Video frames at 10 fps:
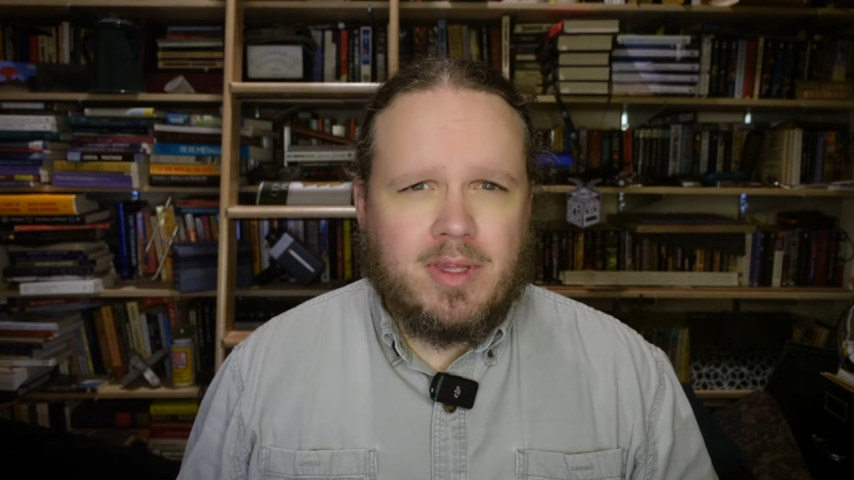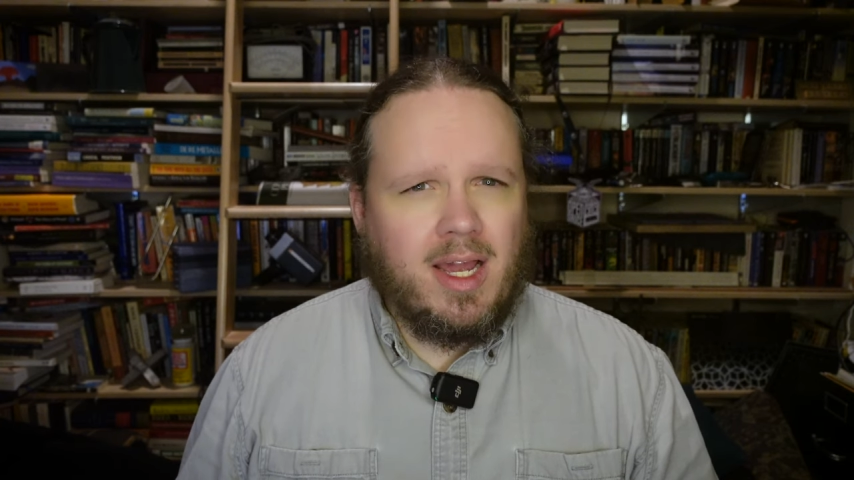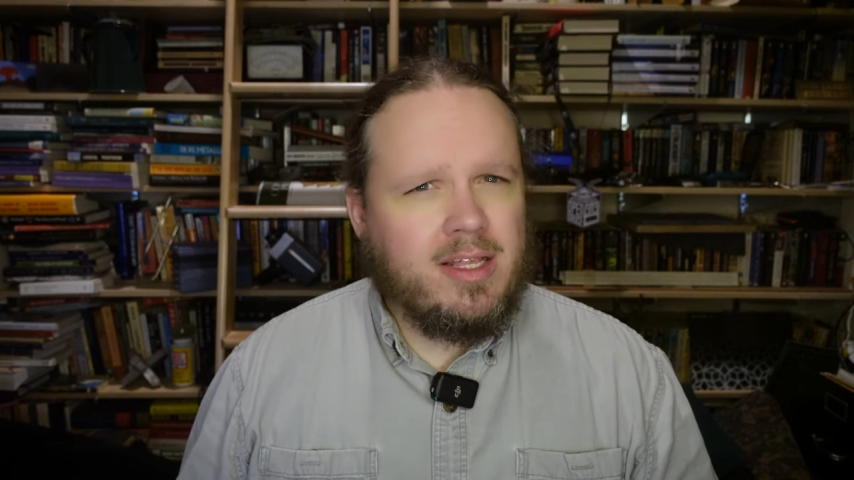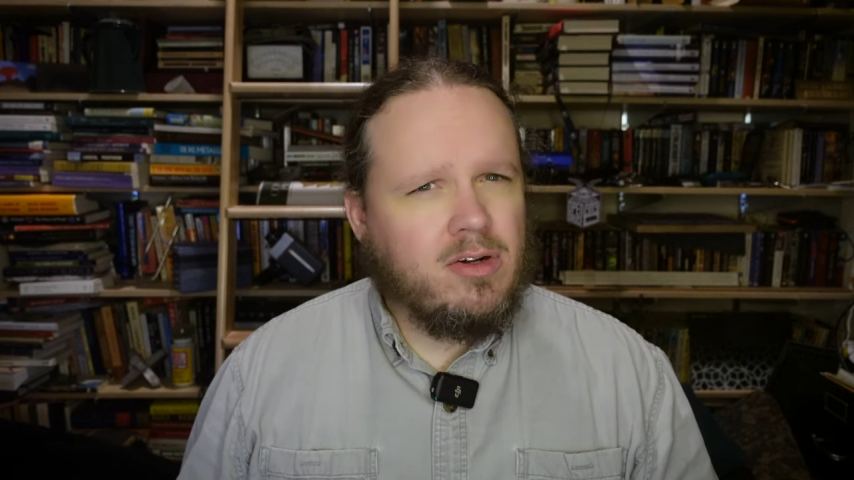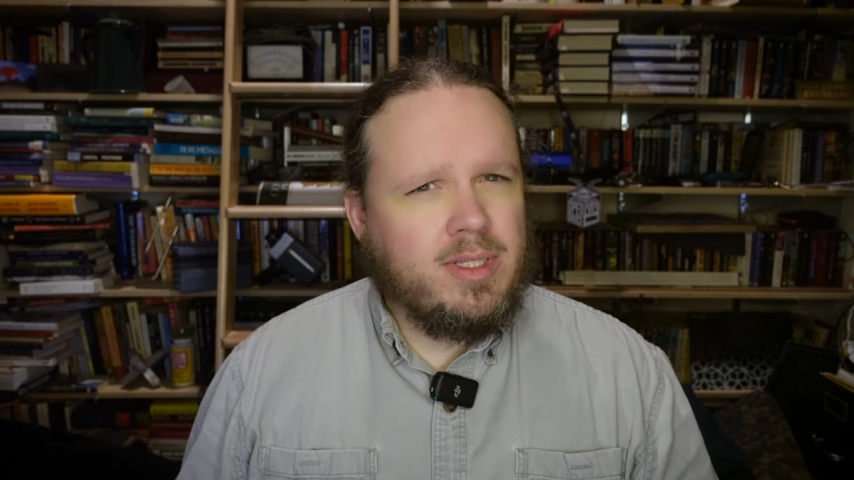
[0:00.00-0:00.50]

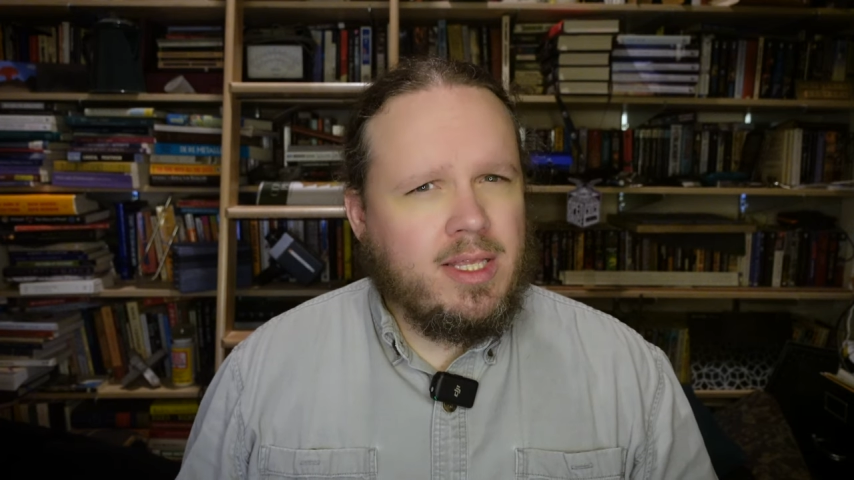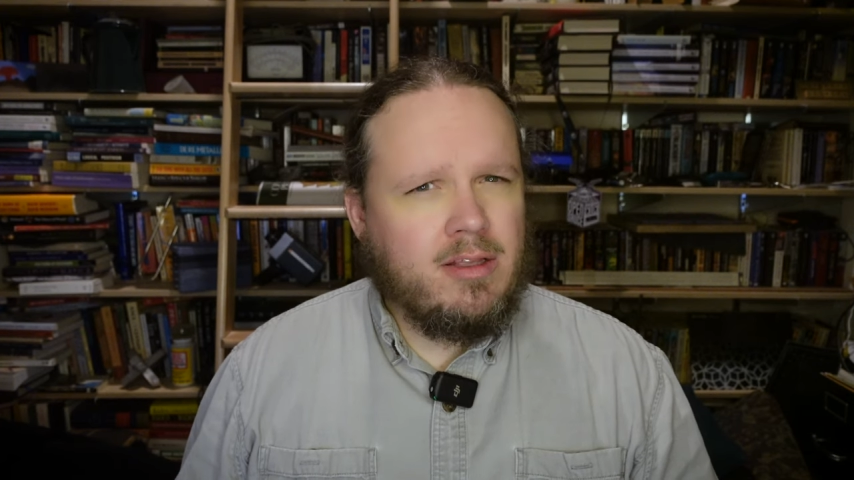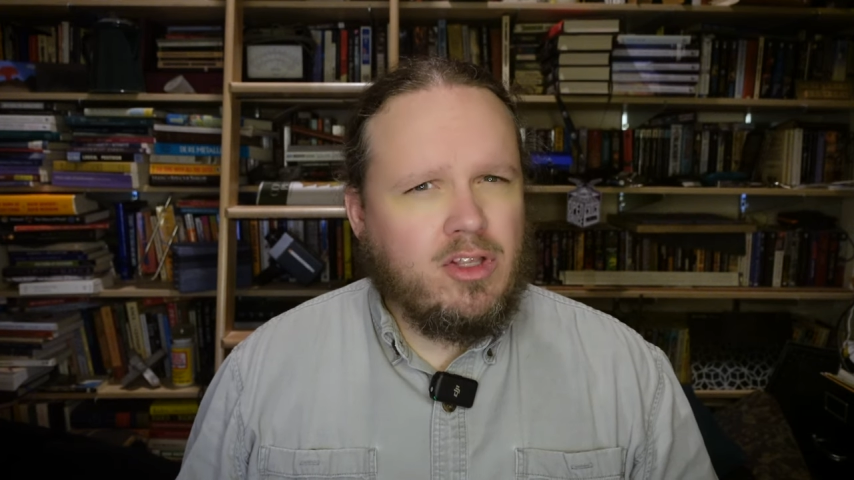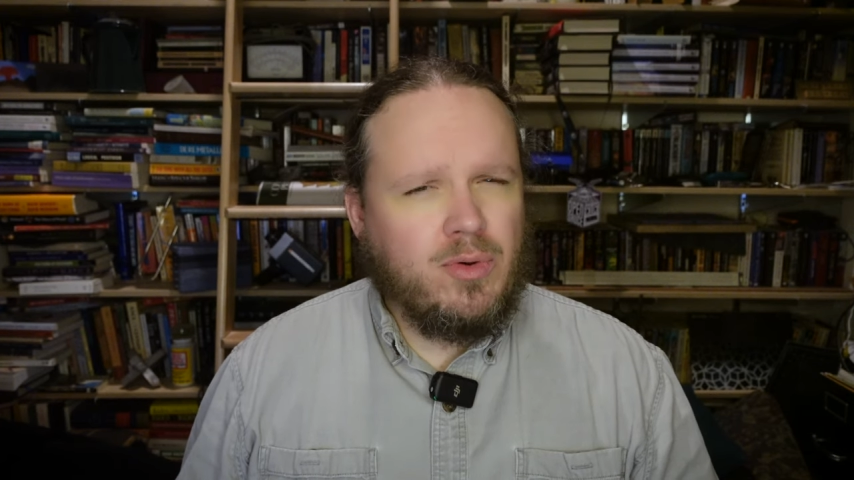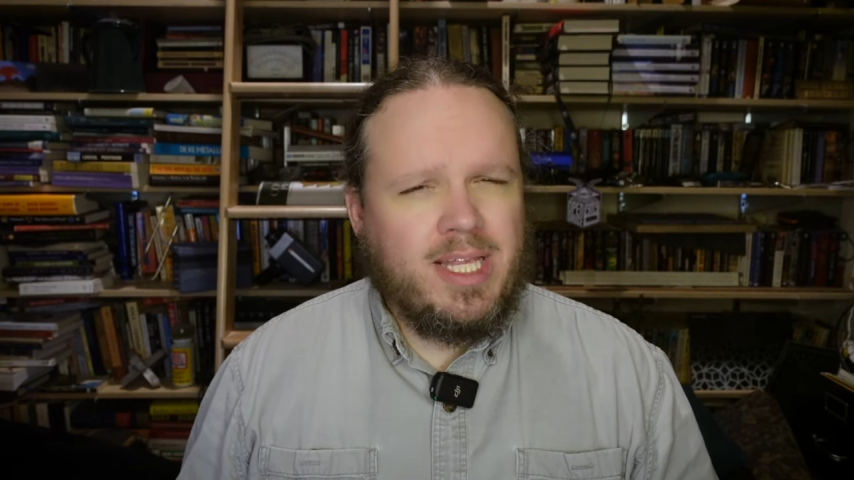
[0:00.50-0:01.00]
I don't need
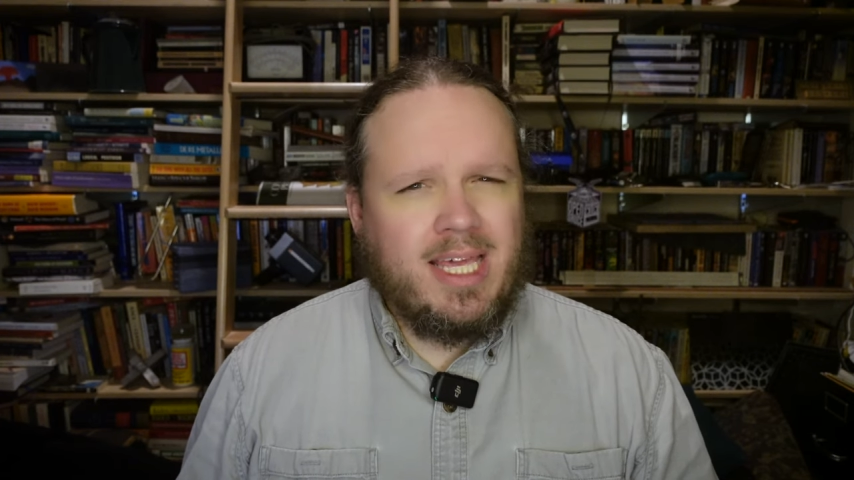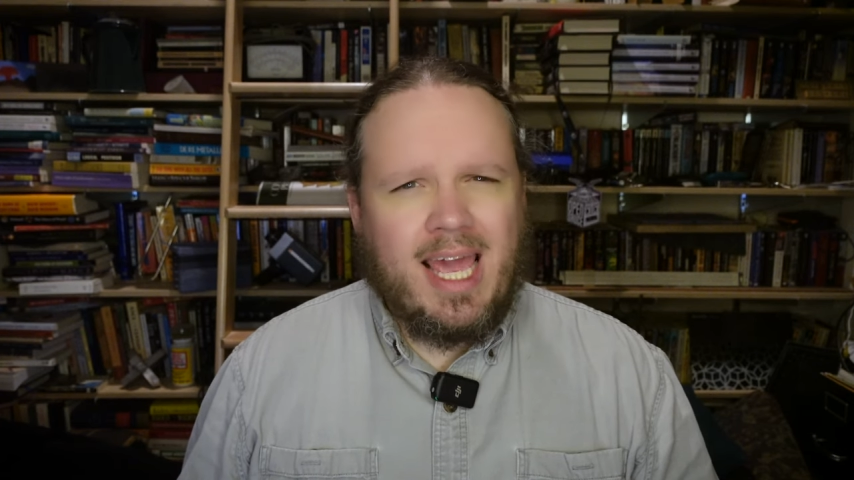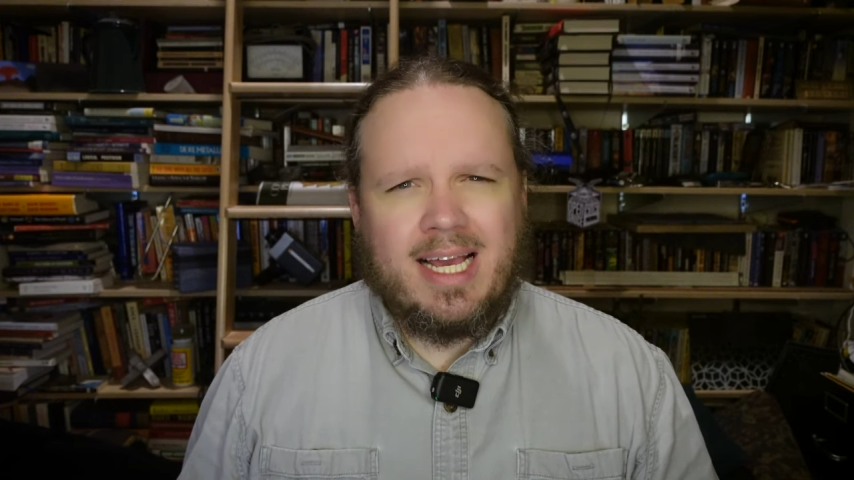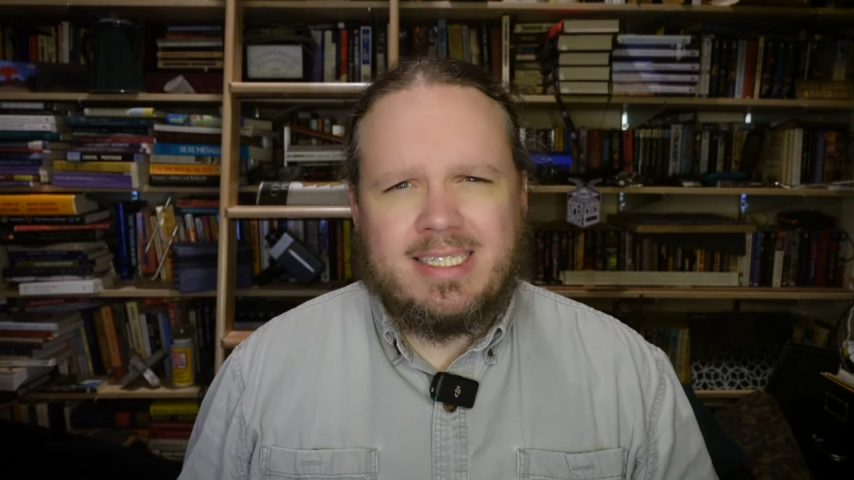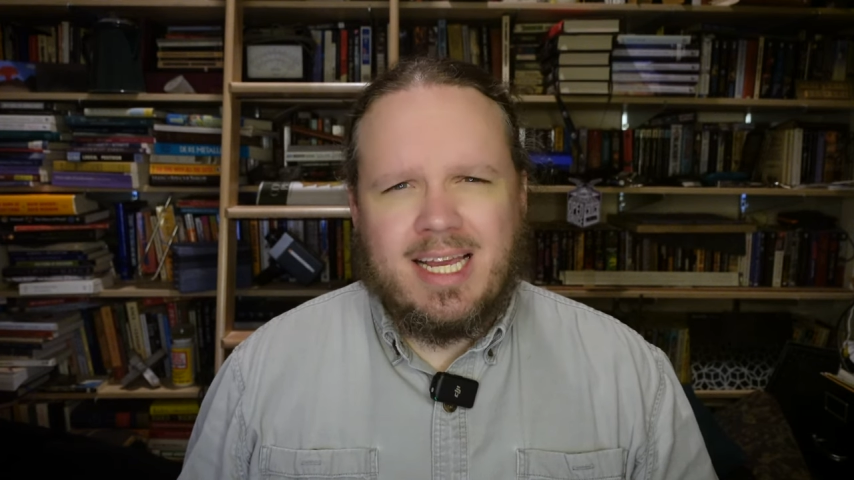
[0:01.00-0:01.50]
to do any gas